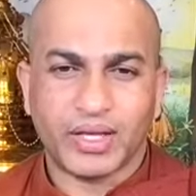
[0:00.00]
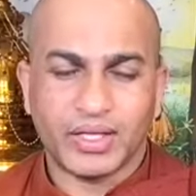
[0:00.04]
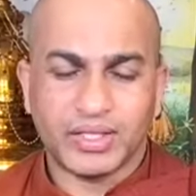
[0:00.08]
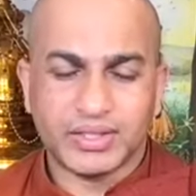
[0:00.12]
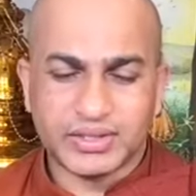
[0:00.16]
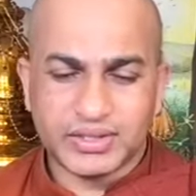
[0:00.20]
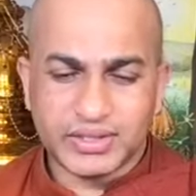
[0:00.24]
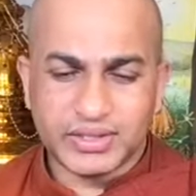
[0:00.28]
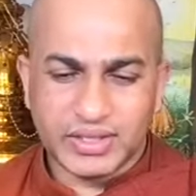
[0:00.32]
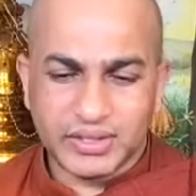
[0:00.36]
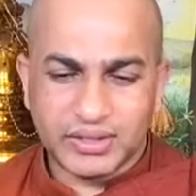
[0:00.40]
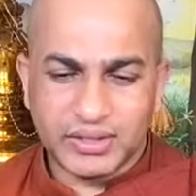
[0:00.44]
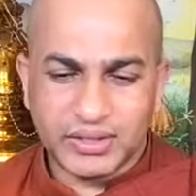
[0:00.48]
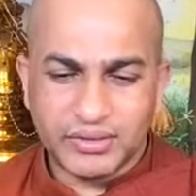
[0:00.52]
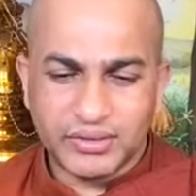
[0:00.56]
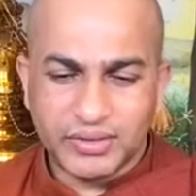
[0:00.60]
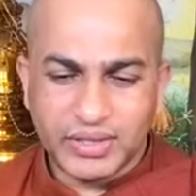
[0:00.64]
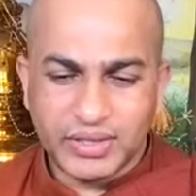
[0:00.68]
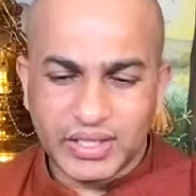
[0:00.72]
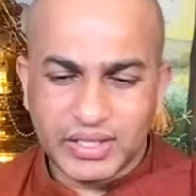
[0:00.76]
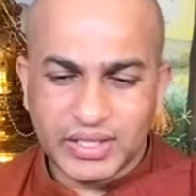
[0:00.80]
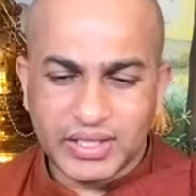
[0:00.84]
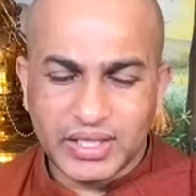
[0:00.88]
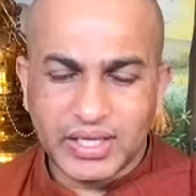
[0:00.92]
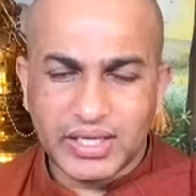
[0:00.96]
you see
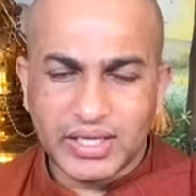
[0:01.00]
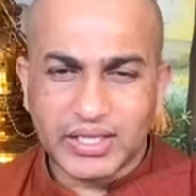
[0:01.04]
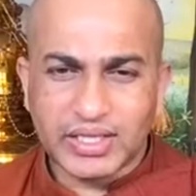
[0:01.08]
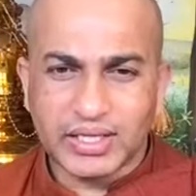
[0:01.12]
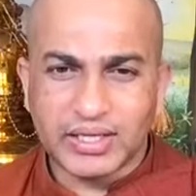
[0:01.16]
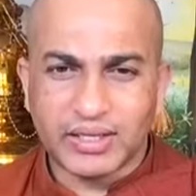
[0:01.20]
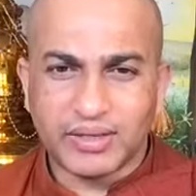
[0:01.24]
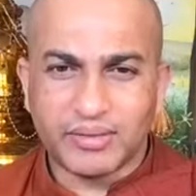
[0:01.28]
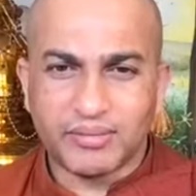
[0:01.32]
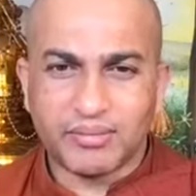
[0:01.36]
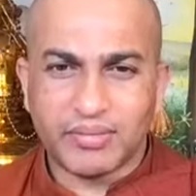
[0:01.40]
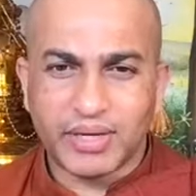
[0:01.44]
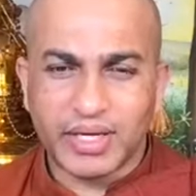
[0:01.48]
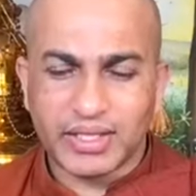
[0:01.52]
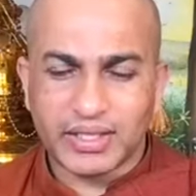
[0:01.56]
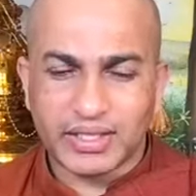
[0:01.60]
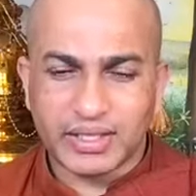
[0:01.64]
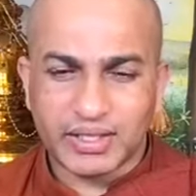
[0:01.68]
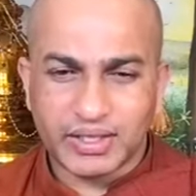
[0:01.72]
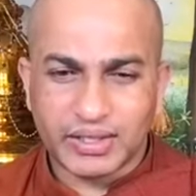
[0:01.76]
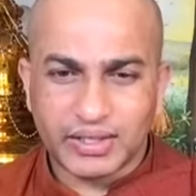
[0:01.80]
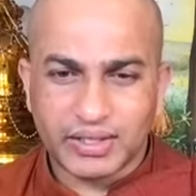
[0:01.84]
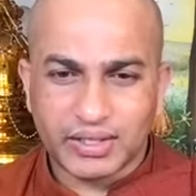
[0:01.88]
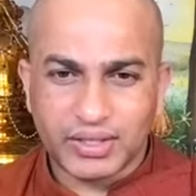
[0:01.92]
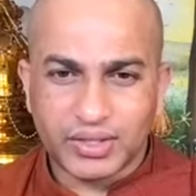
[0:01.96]
it's little but
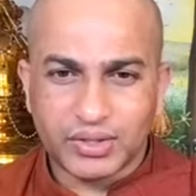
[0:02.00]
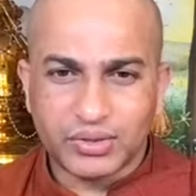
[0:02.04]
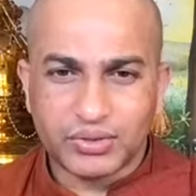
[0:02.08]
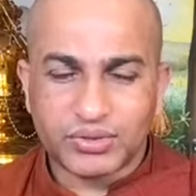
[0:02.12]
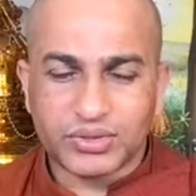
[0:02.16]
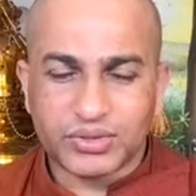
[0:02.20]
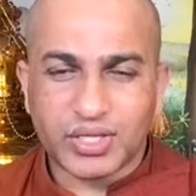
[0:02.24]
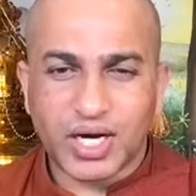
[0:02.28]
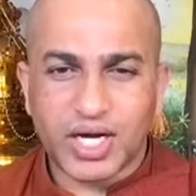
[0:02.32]
you